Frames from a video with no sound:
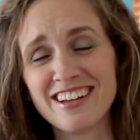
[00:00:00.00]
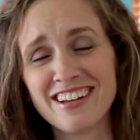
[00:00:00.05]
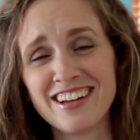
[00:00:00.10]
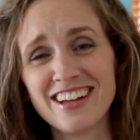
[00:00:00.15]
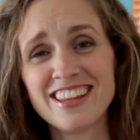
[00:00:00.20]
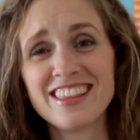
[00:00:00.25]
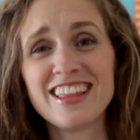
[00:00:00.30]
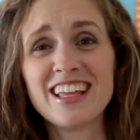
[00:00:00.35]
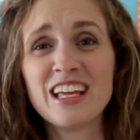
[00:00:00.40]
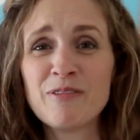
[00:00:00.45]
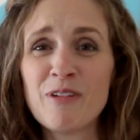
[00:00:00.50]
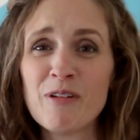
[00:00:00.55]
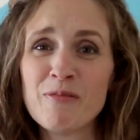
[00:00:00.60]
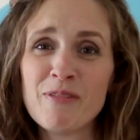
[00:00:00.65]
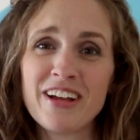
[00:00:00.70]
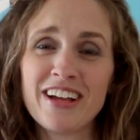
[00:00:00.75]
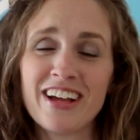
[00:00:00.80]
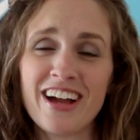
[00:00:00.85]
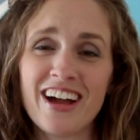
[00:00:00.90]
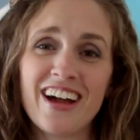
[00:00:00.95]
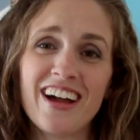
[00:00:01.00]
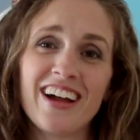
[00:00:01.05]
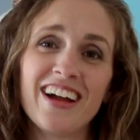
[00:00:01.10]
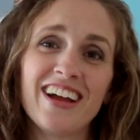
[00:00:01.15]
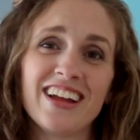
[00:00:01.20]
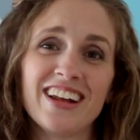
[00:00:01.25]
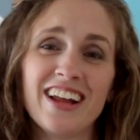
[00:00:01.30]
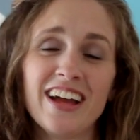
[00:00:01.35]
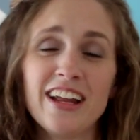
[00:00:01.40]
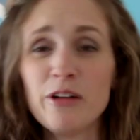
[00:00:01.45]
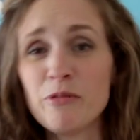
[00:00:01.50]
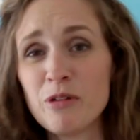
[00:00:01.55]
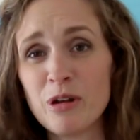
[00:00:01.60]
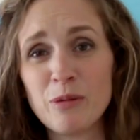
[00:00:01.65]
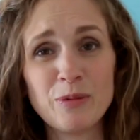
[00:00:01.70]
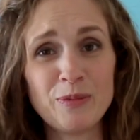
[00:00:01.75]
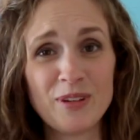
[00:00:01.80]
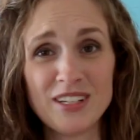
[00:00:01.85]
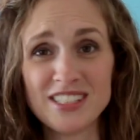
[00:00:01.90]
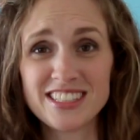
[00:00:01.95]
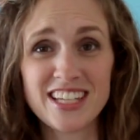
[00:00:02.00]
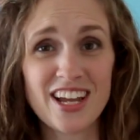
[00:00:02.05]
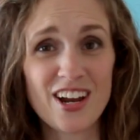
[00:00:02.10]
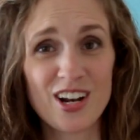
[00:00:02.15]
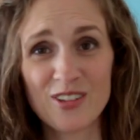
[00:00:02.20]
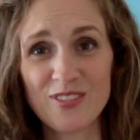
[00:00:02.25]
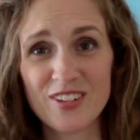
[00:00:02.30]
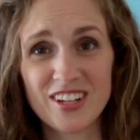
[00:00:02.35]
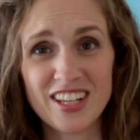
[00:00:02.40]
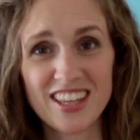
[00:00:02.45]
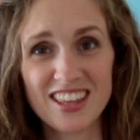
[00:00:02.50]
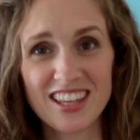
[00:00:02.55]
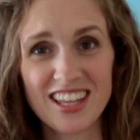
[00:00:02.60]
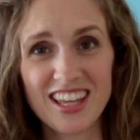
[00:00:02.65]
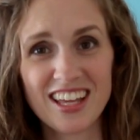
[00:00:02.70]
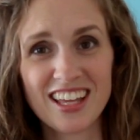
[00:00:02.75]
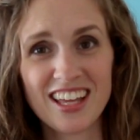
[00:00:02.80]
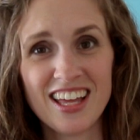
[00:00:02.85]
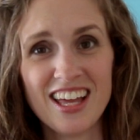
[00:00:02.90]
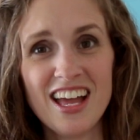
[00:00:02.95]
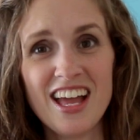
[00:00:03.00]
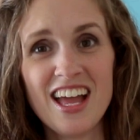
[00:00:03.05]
I think about my guy and I don't want him to be scared of anything.